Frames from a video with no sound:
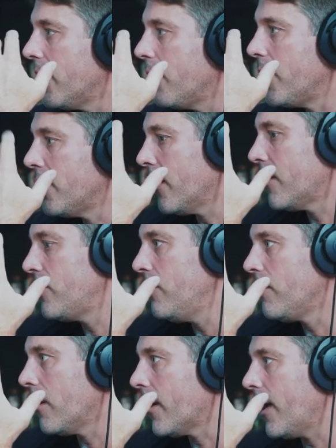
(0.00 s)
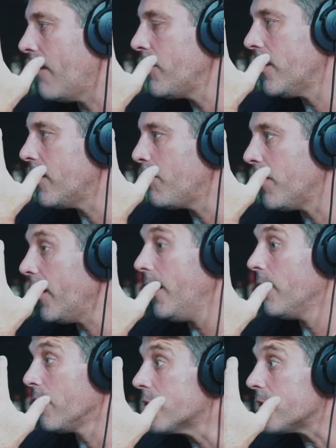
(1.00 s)
I mean, like, dude, like everything they
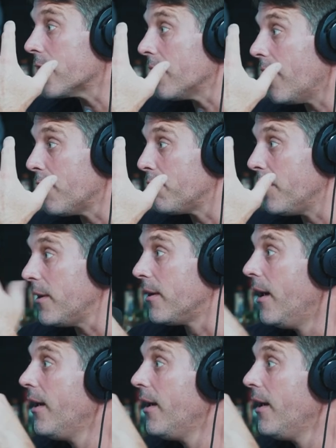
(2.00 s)
play looks like a lot of fun.